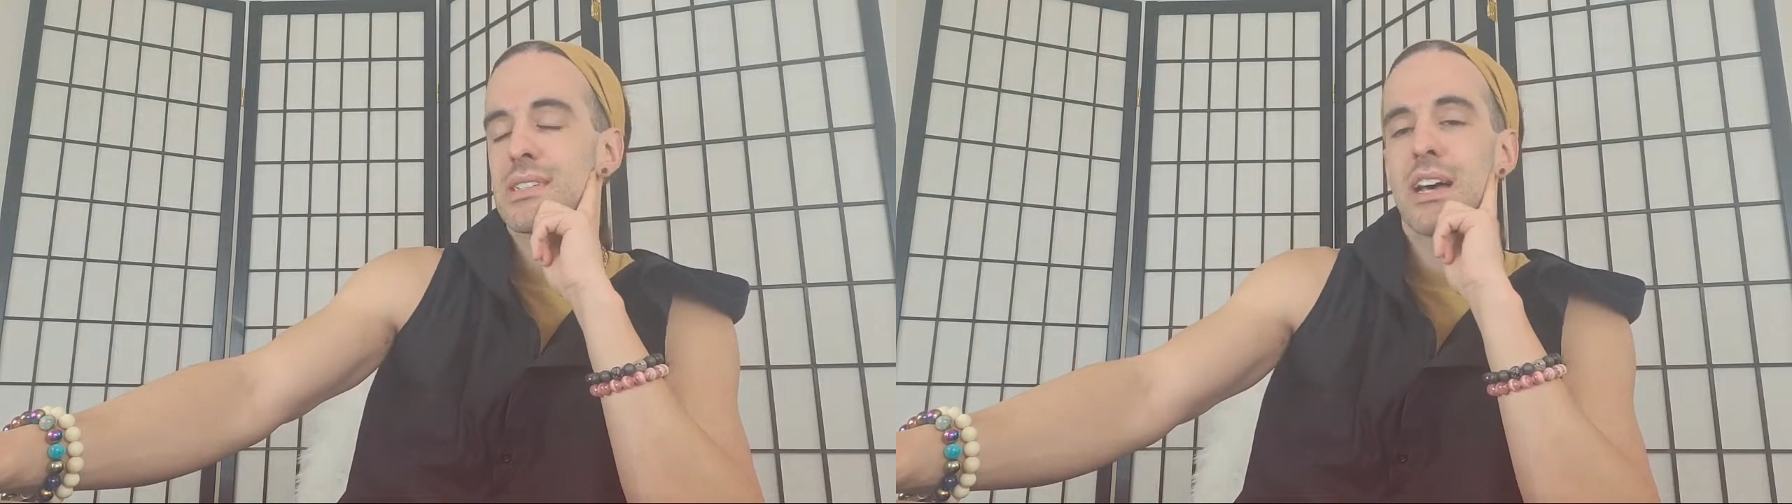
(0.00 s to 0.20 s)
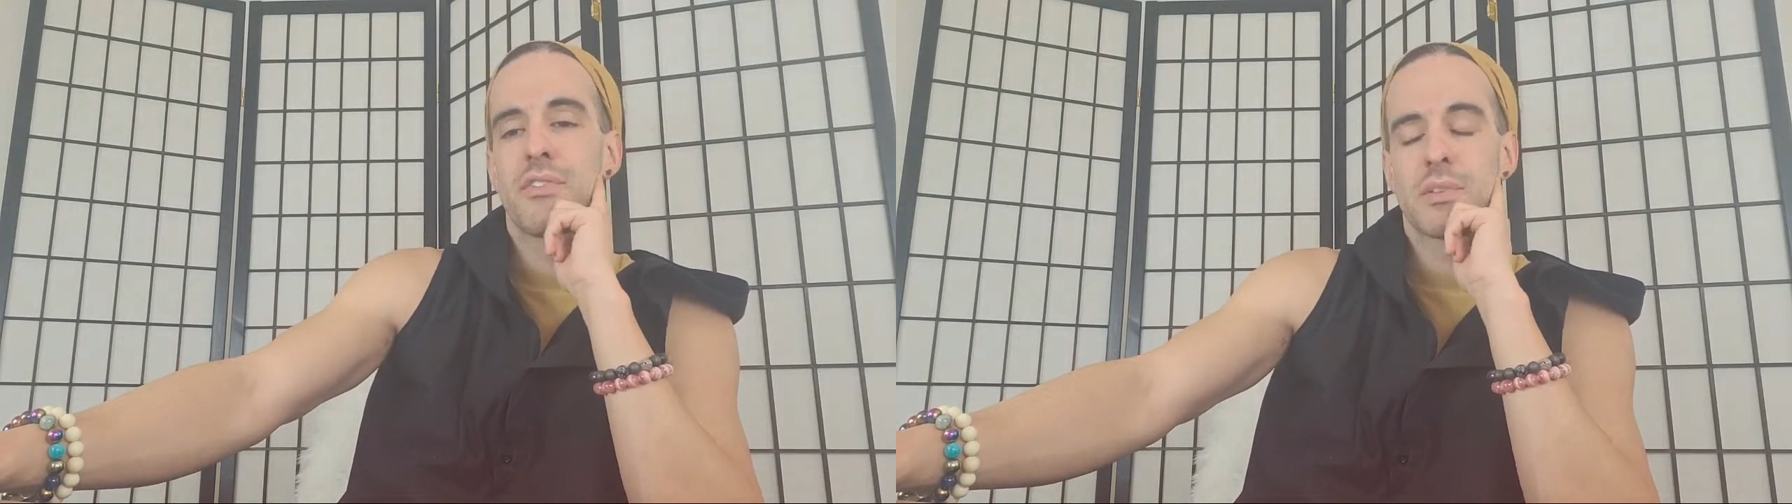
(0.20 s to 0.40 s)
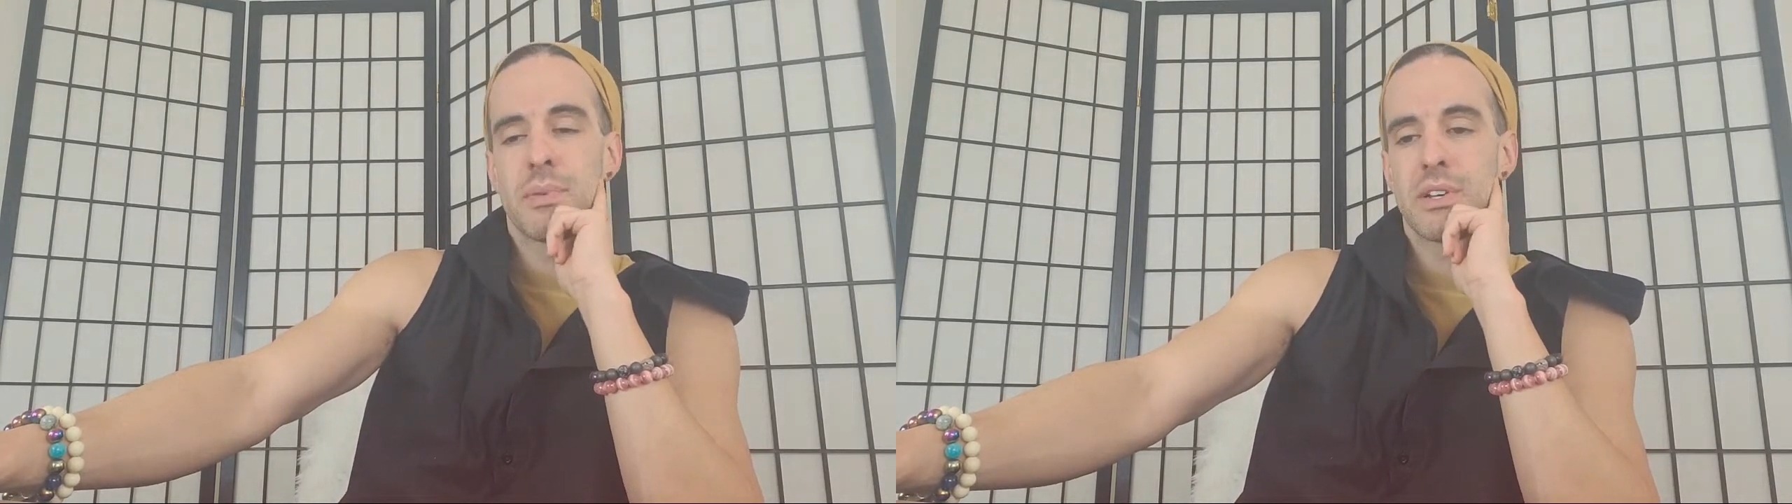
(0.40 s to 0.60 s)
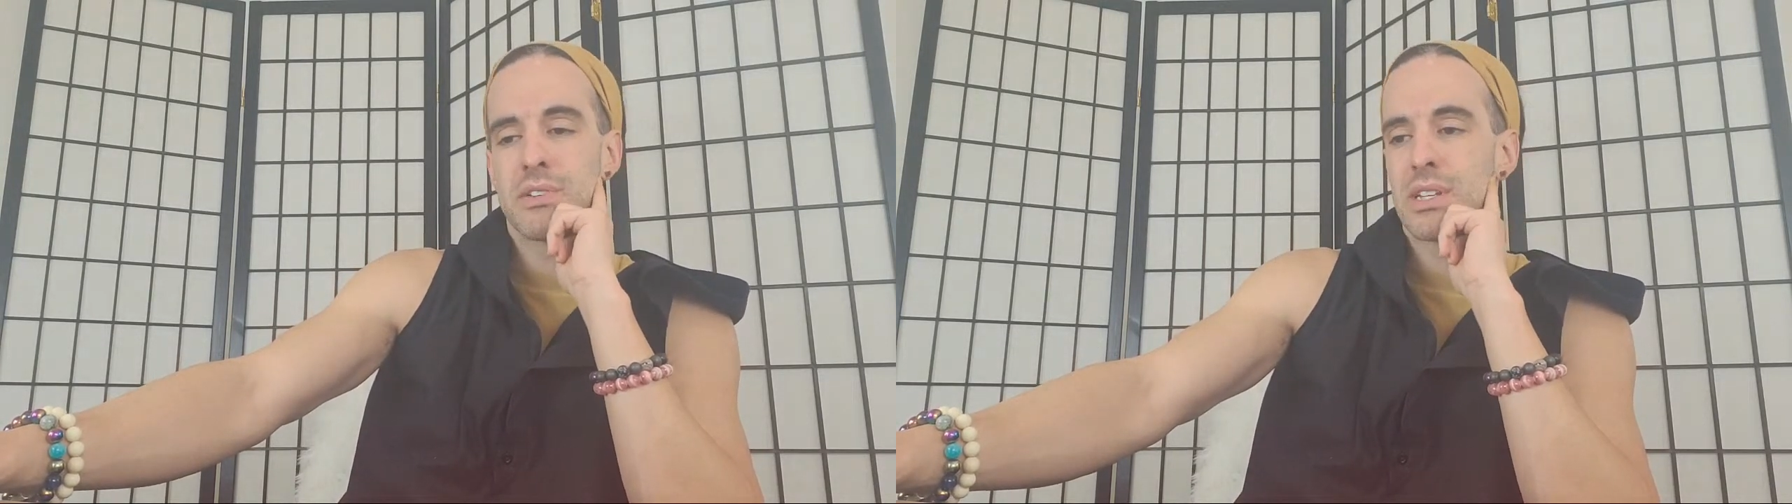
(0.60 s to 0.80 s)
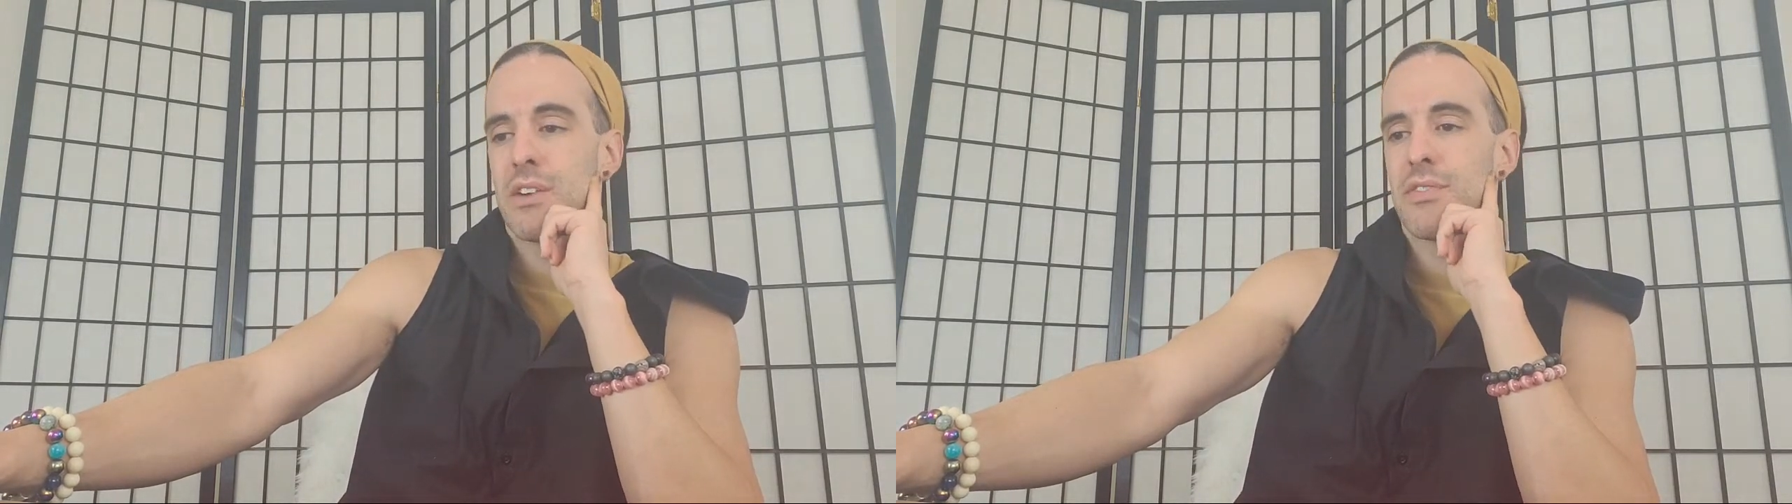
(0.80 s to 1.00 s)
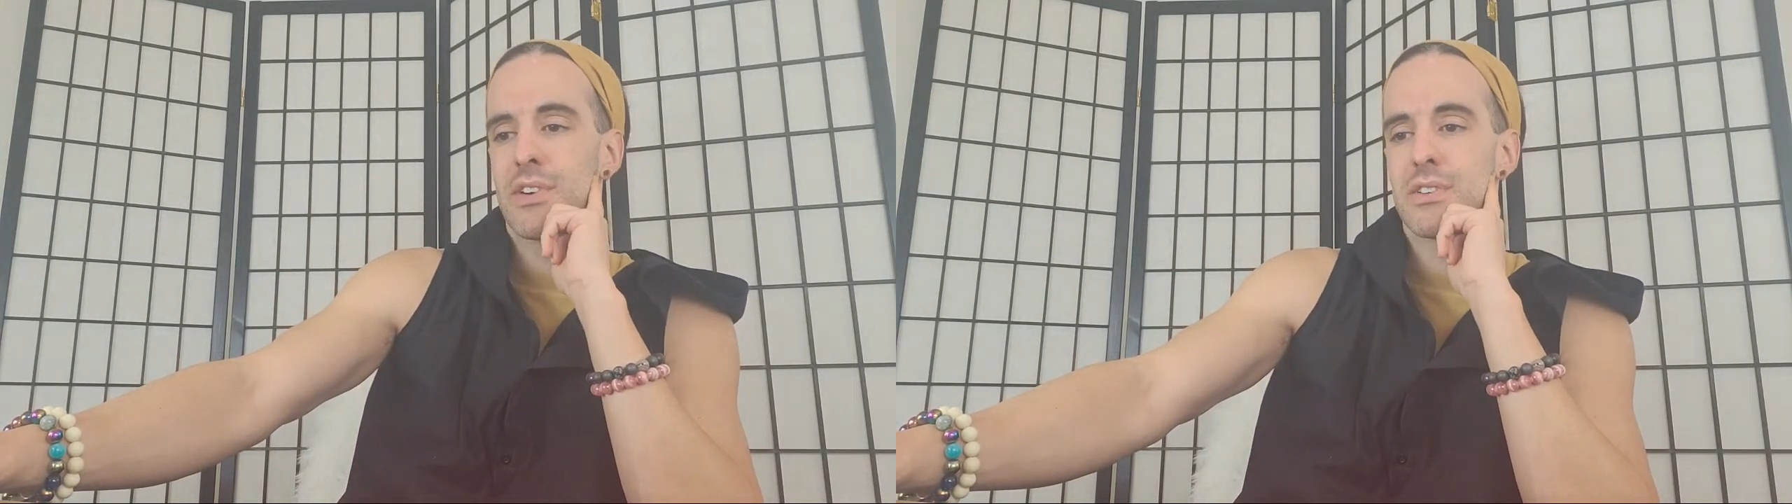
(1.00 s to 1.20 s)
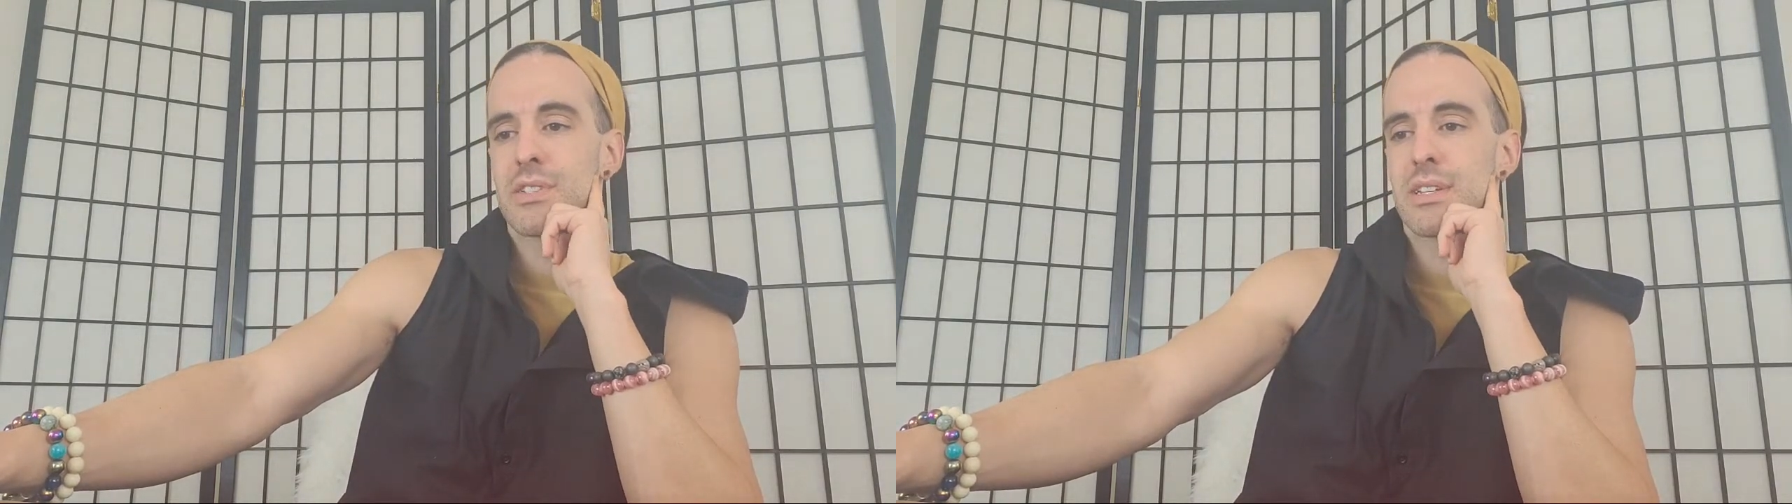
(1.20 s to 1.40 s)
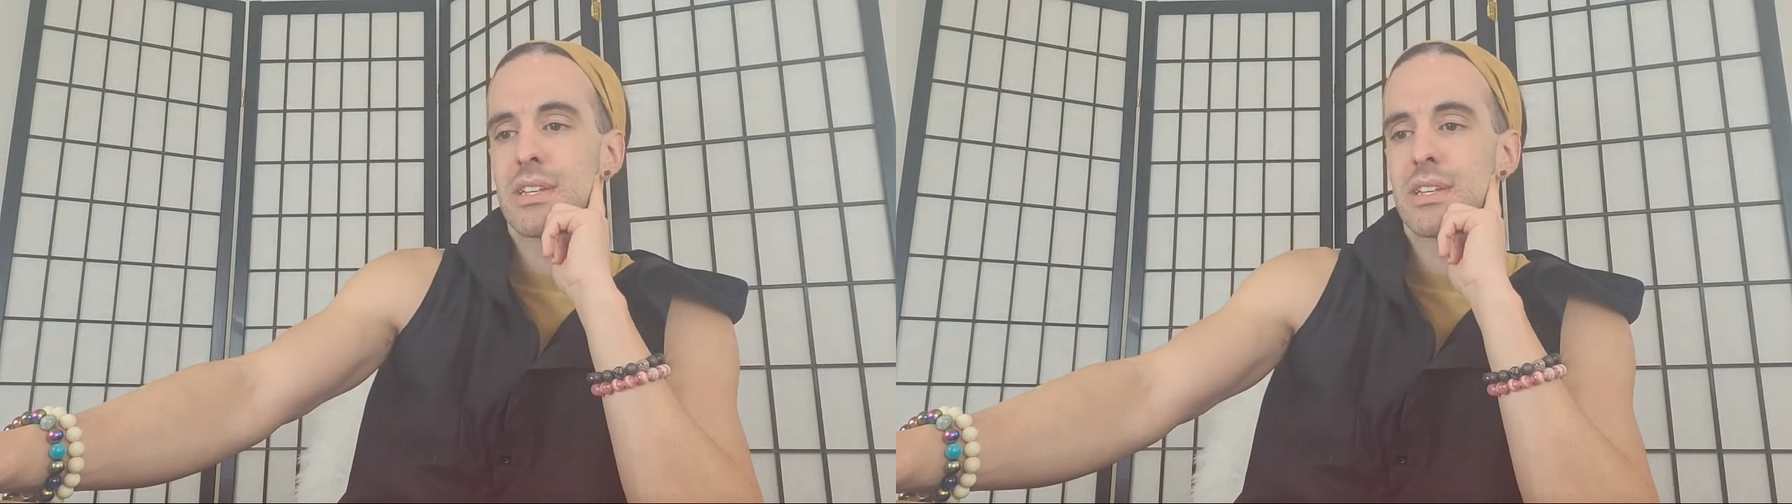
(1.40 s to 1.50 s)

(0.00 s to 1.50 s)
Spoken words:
self to put yourself first.